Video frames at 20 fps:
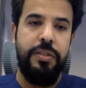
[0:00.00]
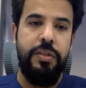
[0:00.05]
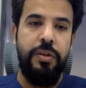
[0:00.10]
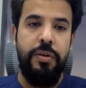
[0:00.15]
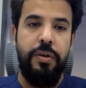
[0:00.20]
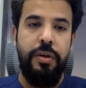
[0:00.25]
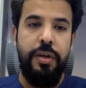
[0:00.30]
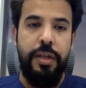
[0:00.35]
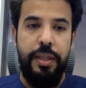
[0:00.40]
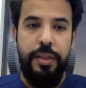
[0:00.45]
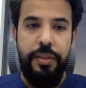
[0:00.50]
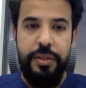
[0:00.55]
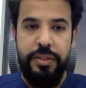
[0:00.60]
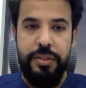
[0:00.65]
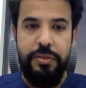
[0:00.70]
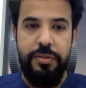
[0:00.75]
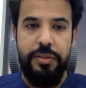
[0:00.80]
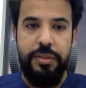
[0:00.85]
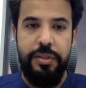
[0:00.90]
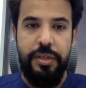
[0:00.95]
So
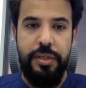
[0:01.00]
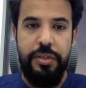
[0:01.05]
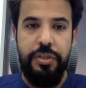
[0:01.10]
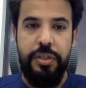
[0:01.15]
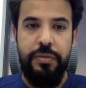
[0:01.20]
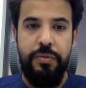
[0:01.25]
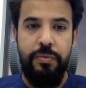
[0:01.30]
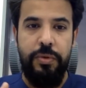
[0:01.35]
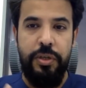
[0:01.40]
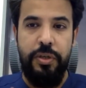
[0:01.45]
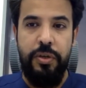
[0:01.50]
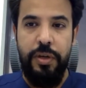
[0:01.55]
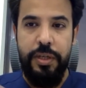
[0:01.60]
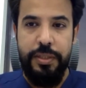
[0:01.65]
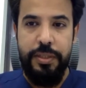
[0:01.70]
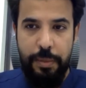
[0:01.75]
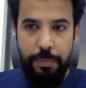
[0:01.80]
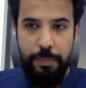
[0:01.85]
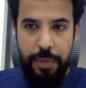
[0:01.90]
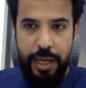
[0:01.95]
this constriction will
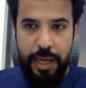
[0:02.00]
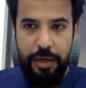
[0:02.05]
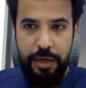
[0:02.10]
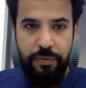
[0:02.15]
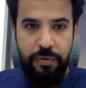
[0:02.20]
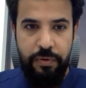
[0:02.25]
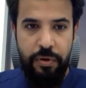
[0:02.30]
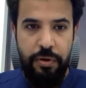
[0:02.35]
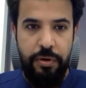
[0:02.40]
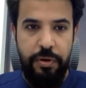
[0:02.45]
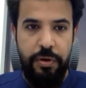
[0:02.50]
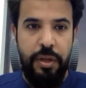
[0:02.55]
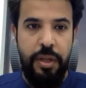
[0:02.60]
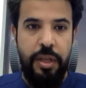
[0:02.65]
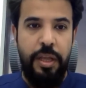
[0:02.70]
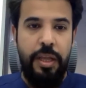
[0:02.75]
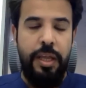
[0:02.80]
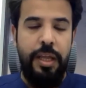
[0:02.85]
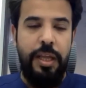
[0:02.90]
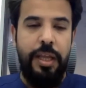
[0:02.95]
cause a backflow
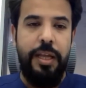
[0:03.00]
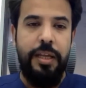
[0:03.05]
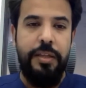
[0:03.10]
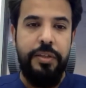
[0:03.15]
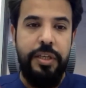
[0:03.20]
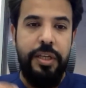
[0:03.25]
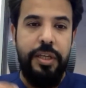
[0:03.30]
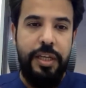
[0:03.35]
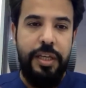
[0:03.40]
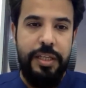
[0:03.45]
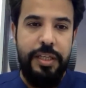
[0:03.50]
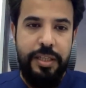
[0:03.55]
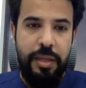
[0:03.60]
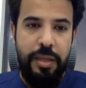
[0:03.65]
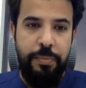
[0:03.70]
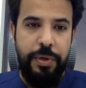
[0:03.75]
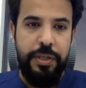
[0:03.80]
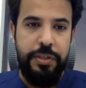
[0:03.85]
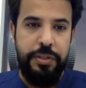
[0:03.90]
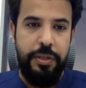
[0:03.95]
and increase the
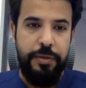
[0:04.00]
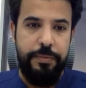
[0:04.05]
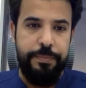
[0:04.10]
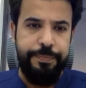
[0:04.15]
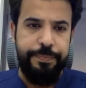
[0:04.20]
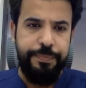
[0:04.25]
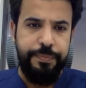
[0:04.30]
pressure.